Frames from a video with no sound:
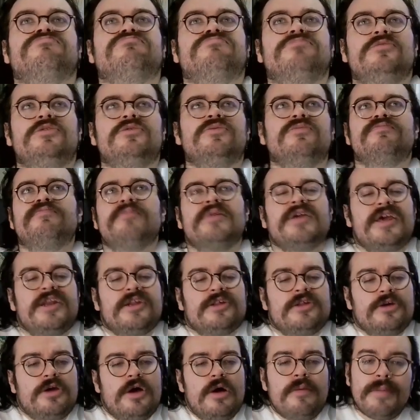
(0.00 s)
you know, McGuinness
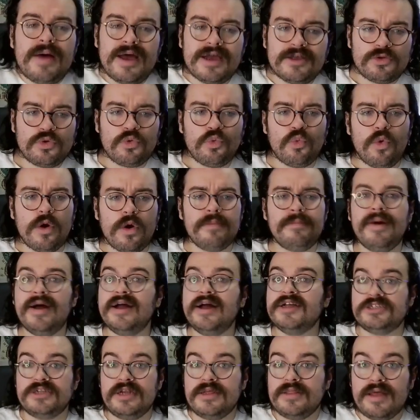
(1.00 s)
can come back doing one
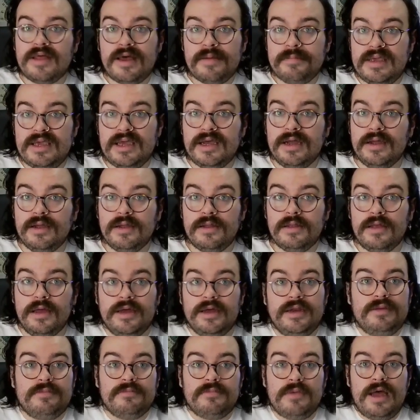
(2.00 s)
match and then that be it,
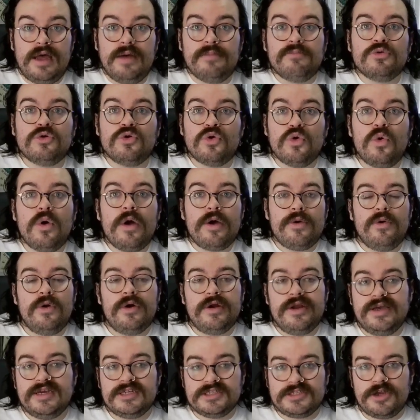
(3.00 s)
and him go out on
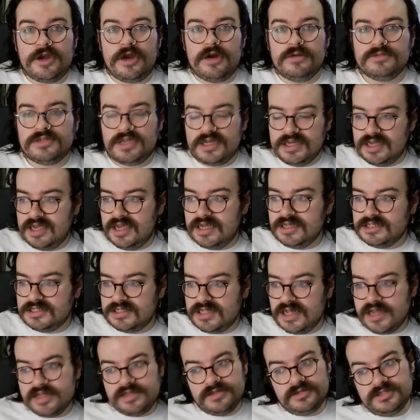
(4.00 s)
his terms against
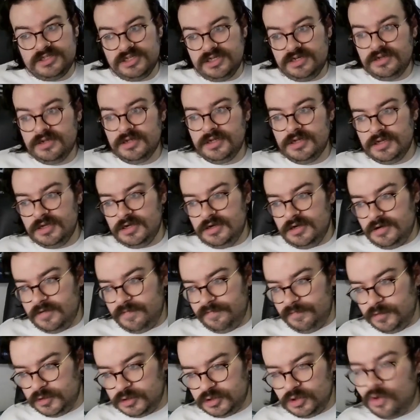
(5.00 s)
Danielson.
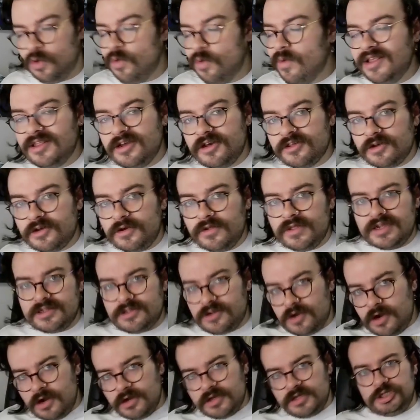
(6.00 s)
There's no way he does all that
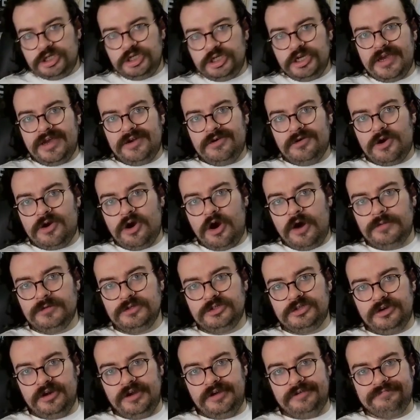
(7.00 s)
talking shit on
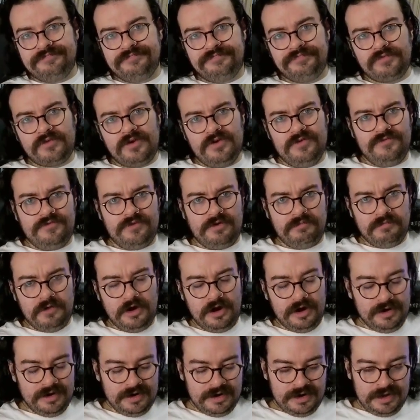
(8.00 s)
commentary from not